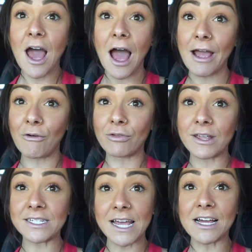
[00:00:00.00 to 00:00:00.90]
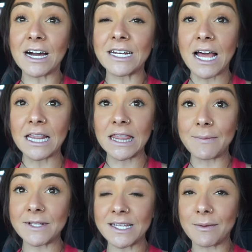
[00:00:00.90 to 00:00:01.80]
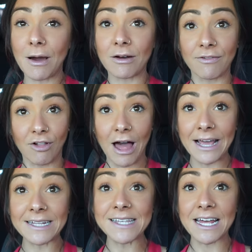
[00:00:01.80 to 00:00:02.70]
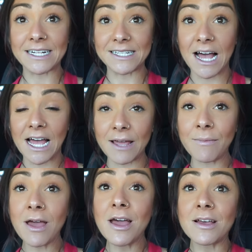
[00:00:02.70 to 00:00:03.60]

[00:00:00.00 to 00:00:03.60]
I only take on limited amount of clients at a time.